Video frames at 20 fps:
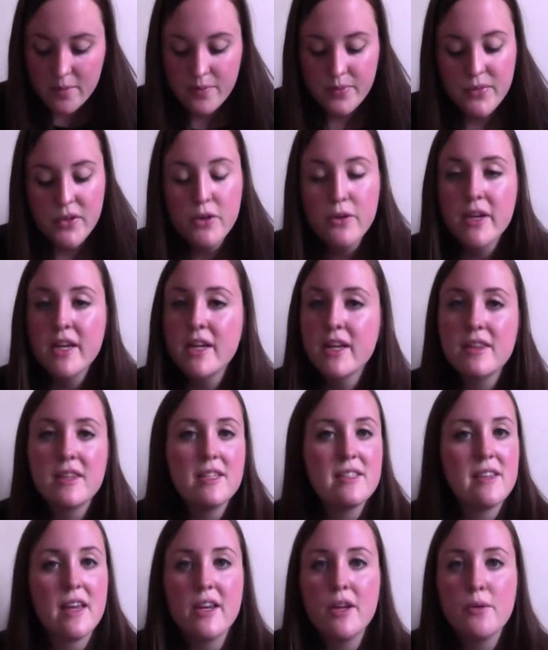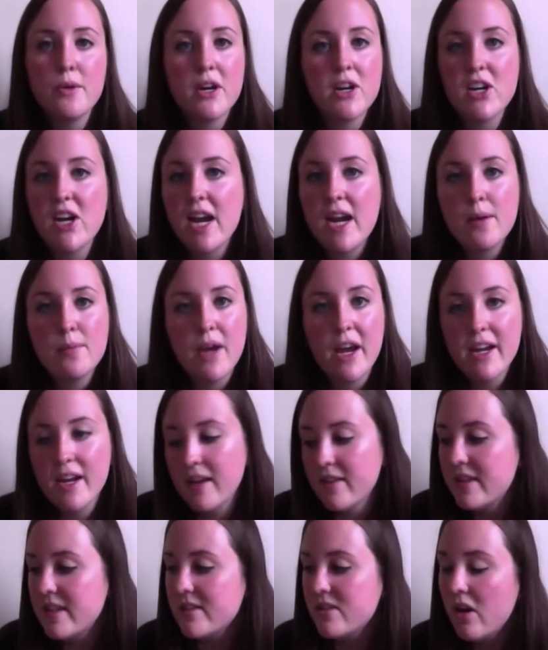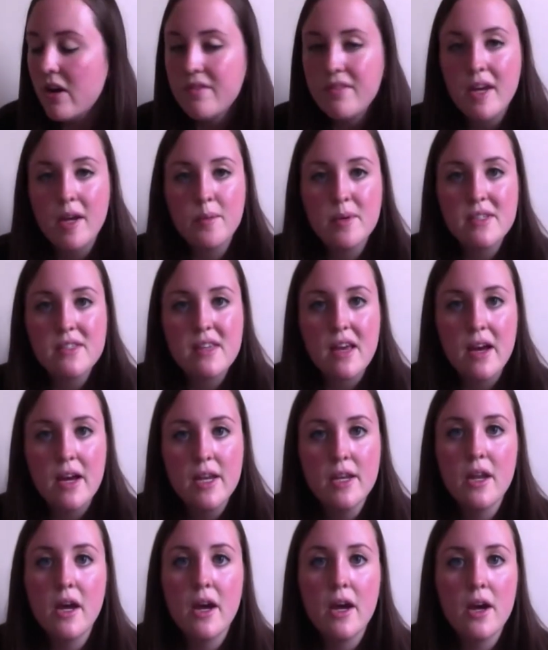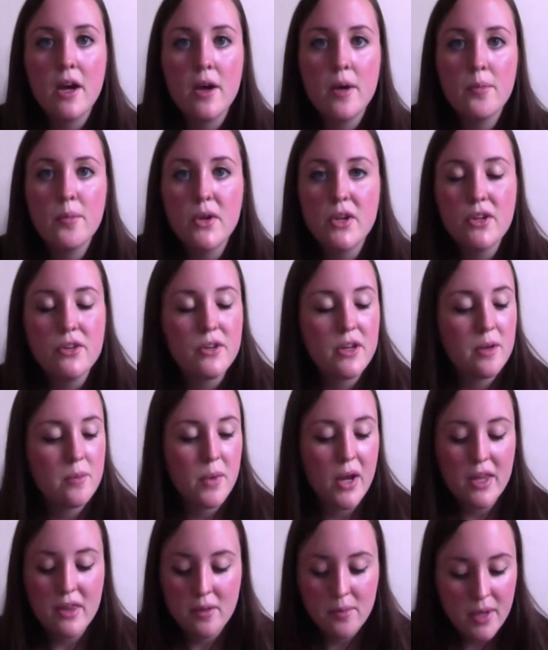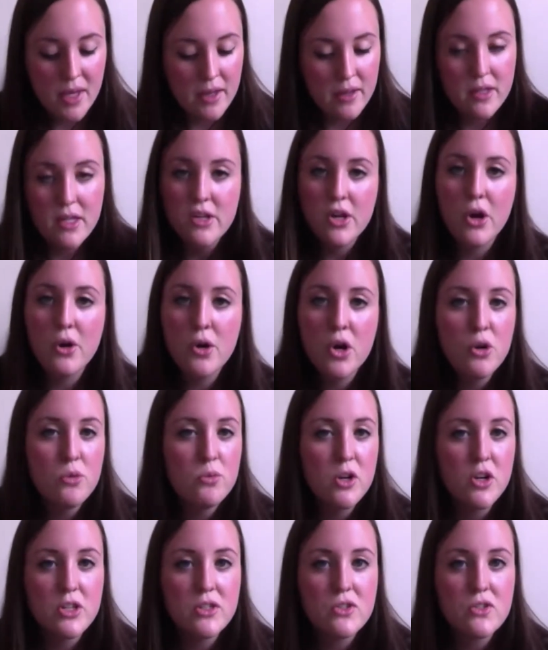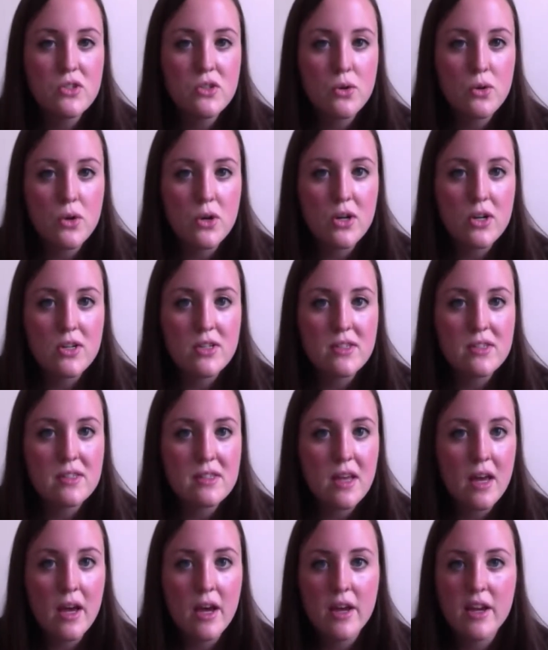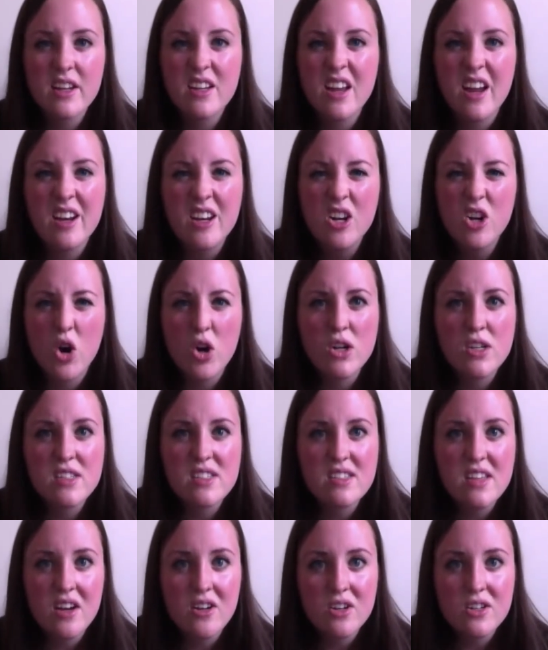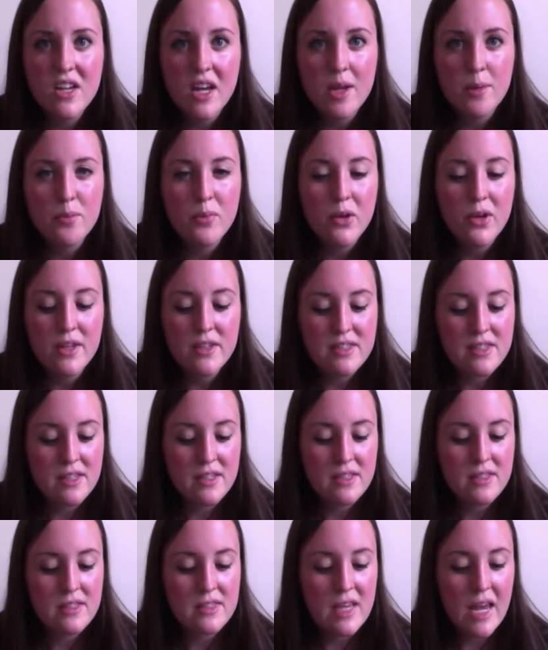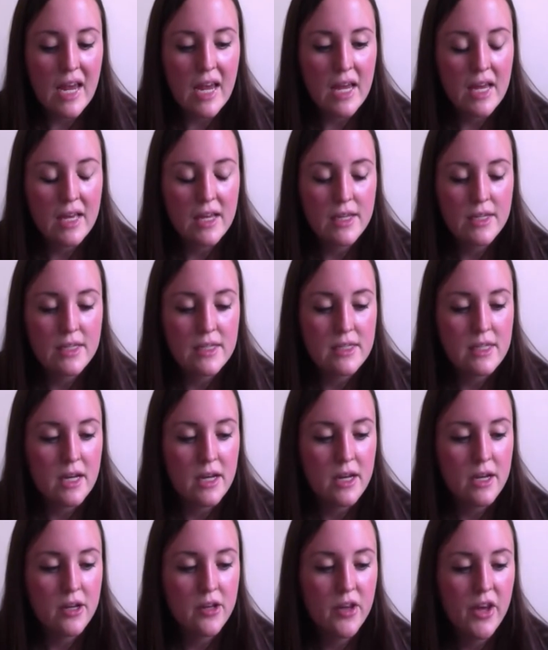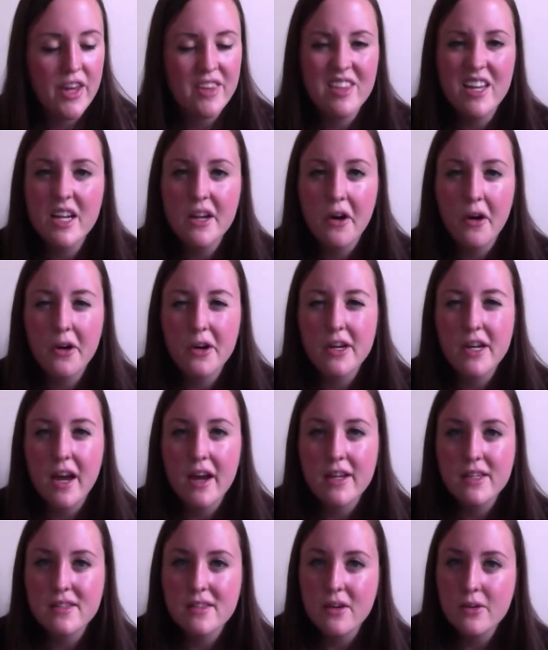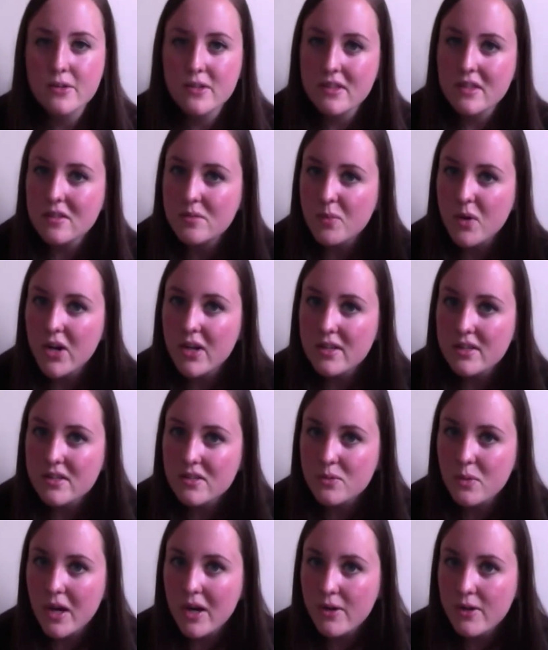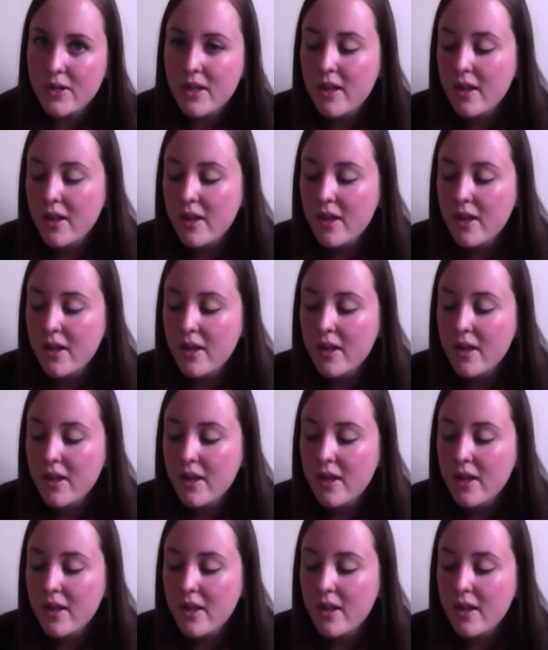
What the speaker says: You can get these anywhere, and I got these off Amazon, but you can buy them at, home goods stores, kind of garden center type places, and I think REI sells this brand as well.